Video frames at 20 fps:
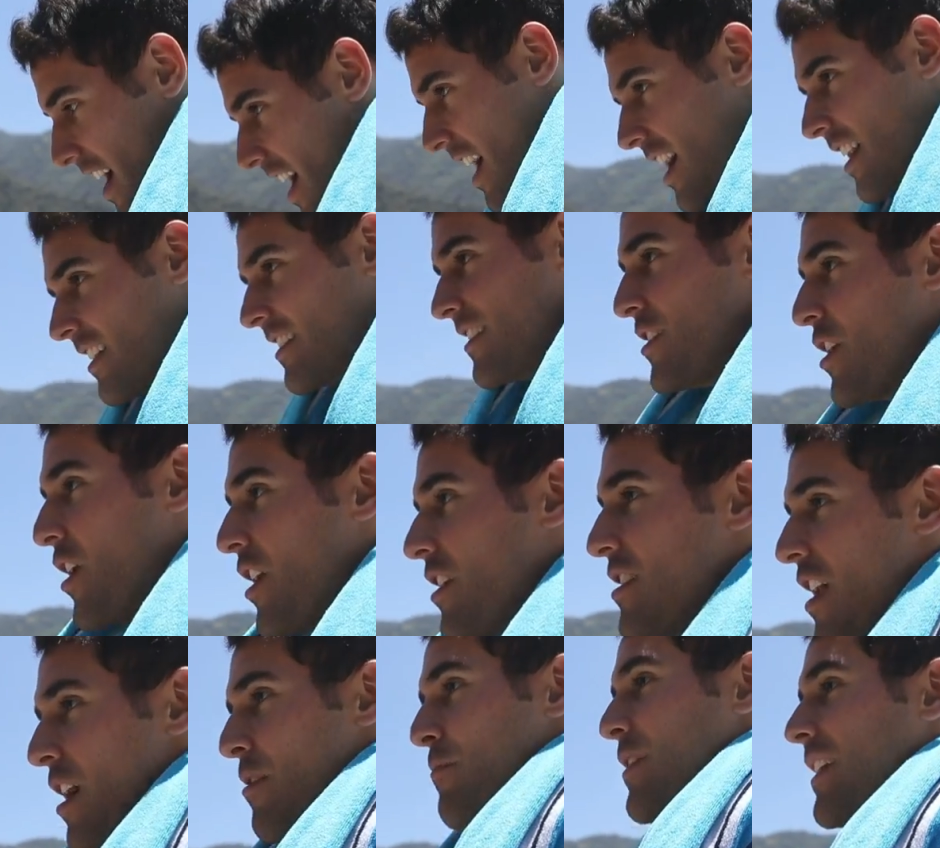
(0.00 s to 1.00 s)
Uh, That's how we
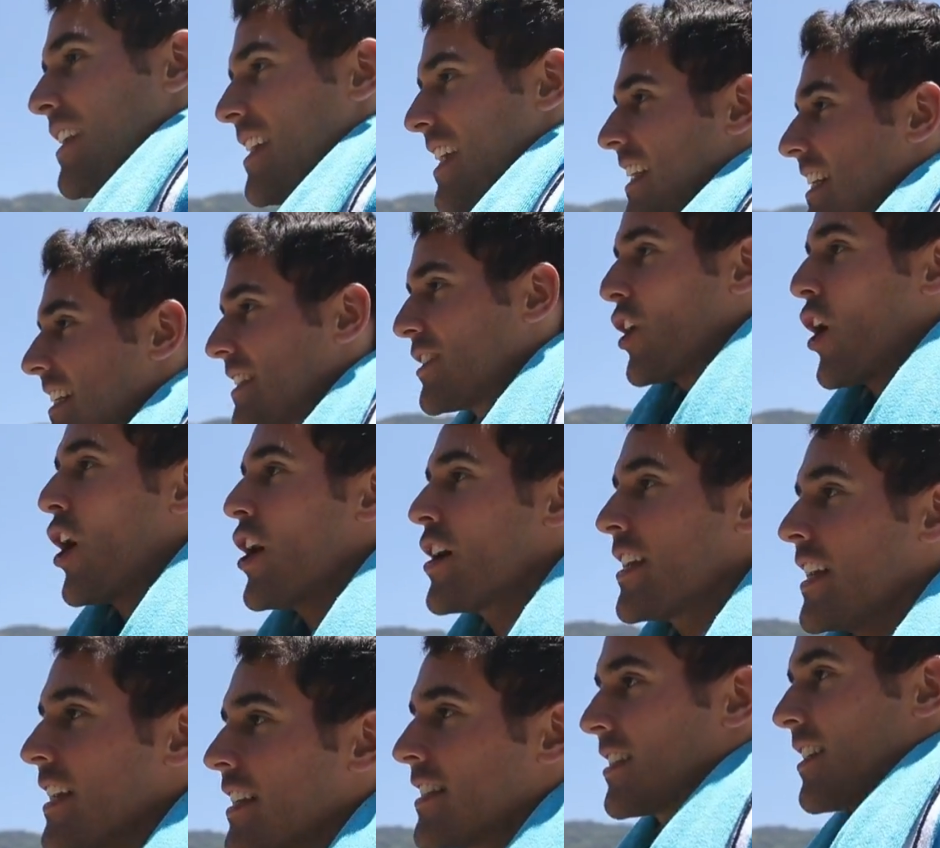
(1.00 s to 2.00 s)
met really
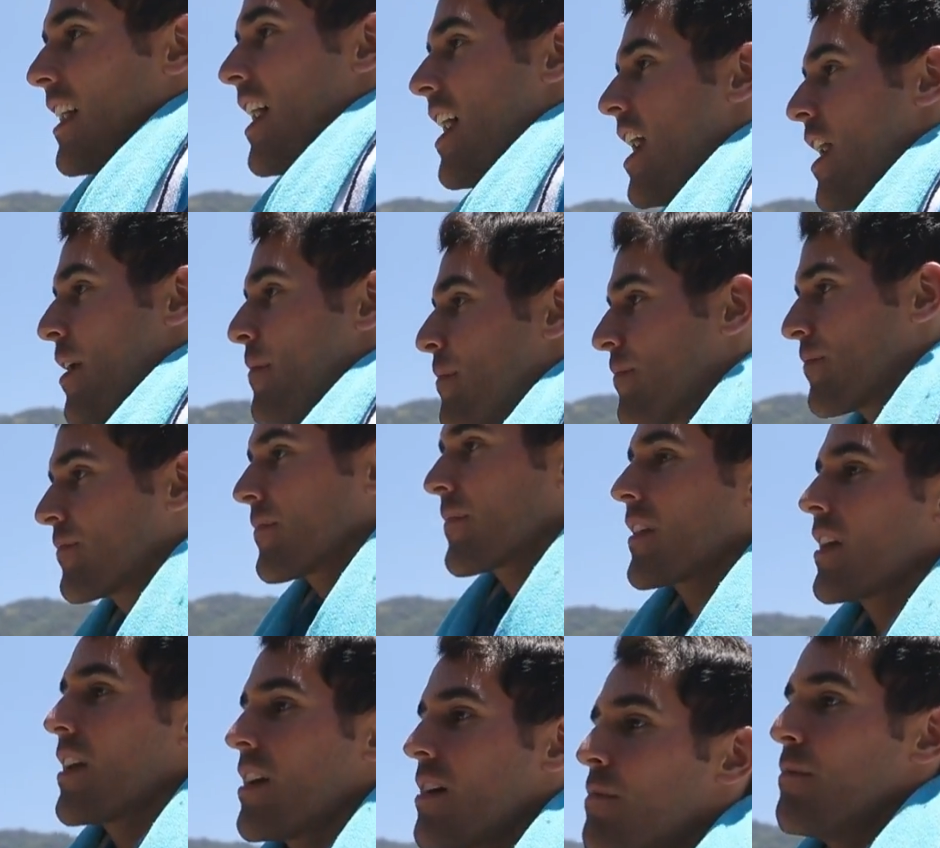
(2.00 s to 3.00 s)
Targets. You um, did a um, magic
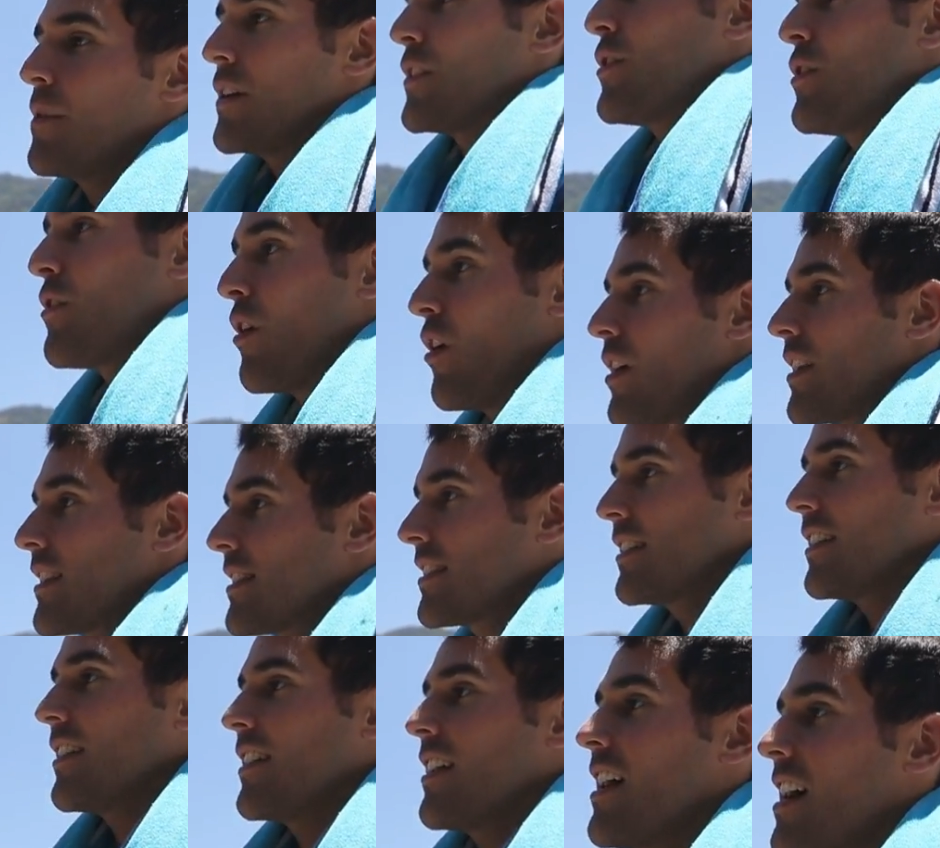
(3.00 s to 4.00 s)
trick on me and my
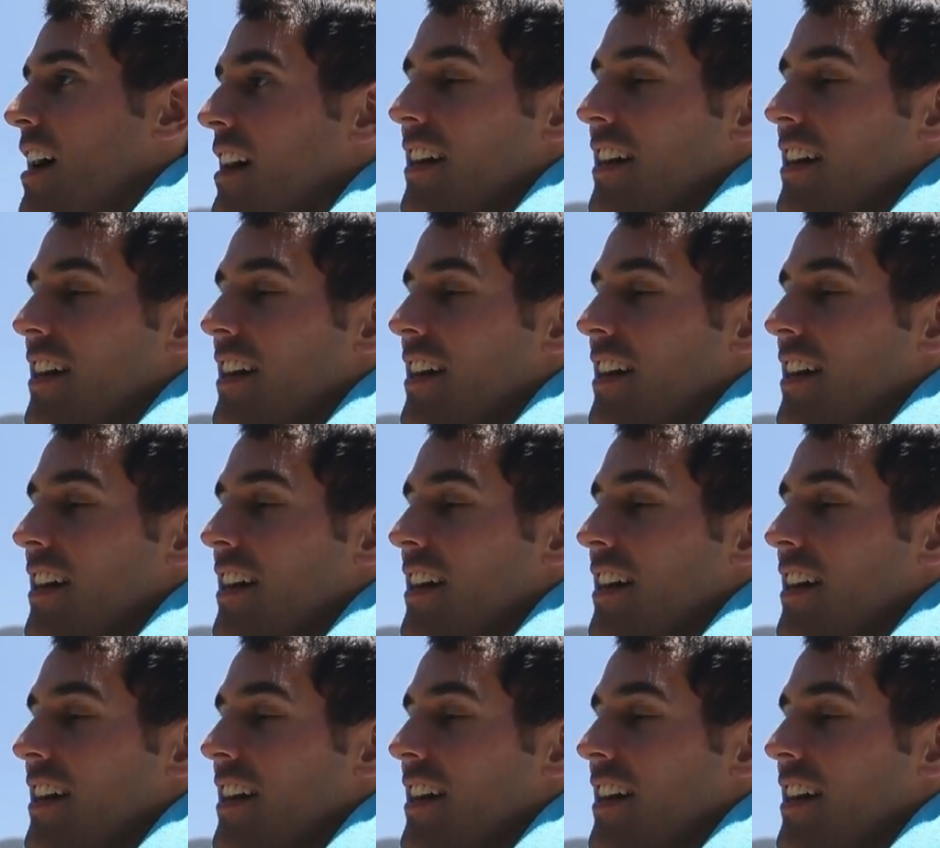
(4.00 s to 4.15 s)
girlfriend.